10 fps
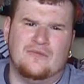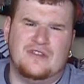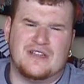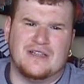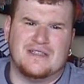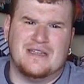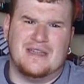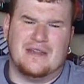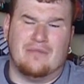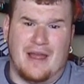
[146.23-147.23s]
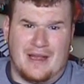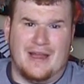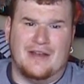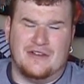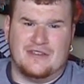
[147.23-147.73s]
we start to see that the Black
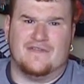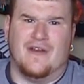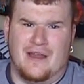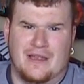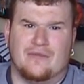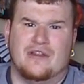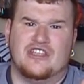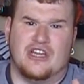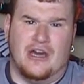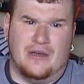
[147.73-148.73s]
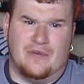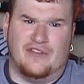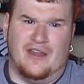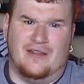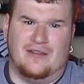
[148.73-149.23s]
Lanterns finally reach
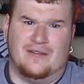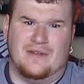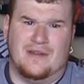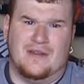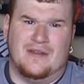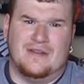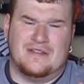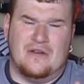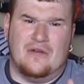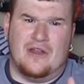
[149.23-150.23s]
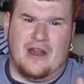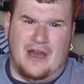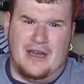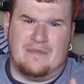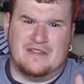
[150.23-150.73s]
100%. So their
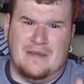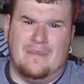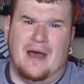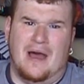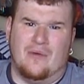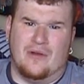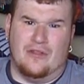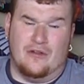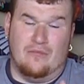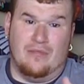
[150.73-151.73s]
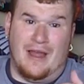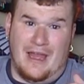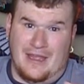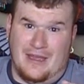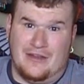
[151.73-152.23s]
100% power, their
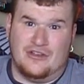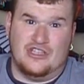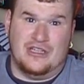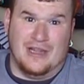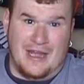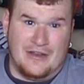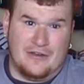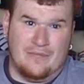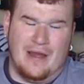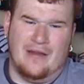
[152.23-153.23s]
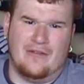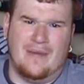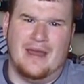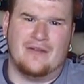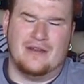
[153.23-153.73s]
black energy lantern power
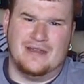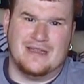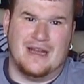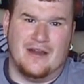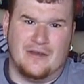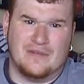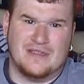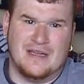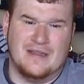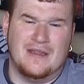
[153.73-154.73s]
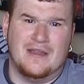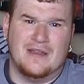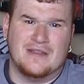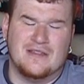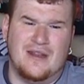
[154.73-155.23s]
battery is at 100%.
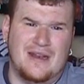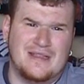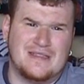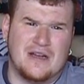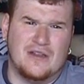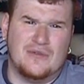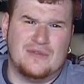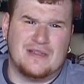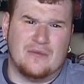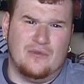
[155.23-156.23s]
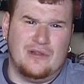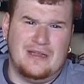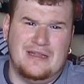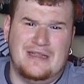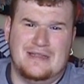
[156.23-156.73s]
So then they start doing some
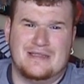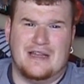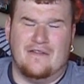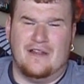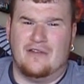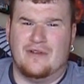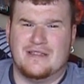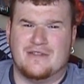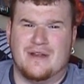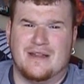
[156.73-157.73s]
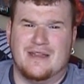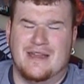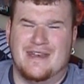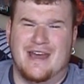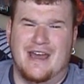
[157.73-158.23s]
really neat stuff, like resurrecting
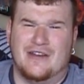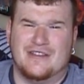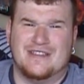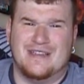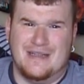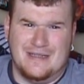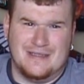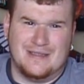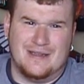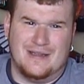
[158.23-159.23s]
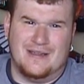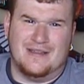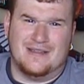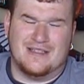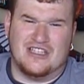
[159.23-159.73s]
entire cities,
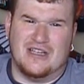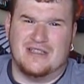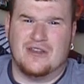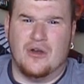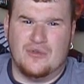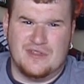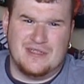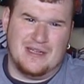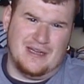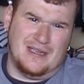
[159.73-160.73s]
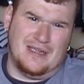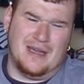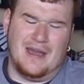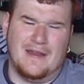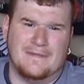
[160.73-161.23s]
such as Coast City
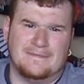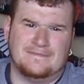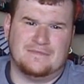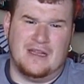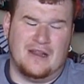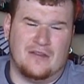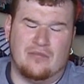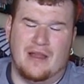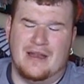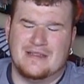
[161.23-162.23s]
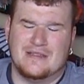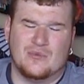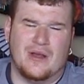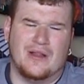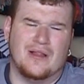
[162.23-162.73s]
and other planets
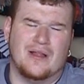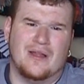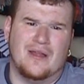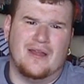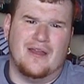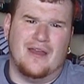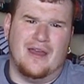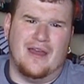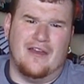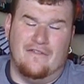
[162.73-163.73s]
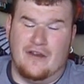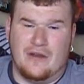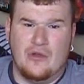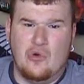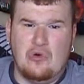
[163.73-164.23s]
as well.
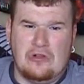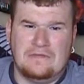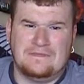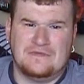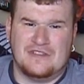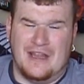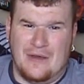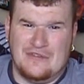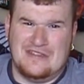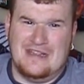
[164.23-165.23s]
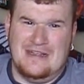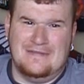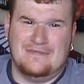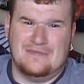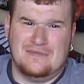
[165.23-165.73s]
Very cool. So that was
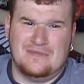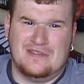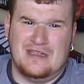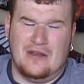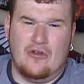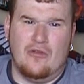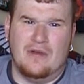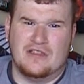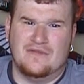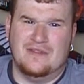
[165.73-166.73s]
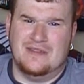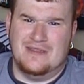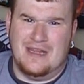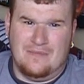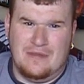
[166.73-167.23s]
neat. See a whole bunch of these
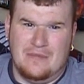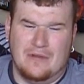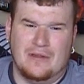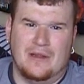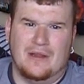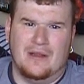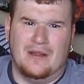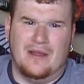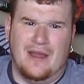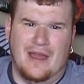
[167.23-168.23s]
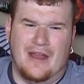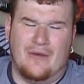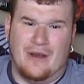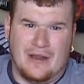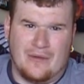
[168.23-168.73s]
dead people
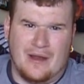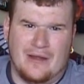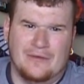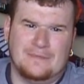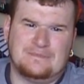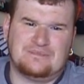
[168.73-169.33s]
running around.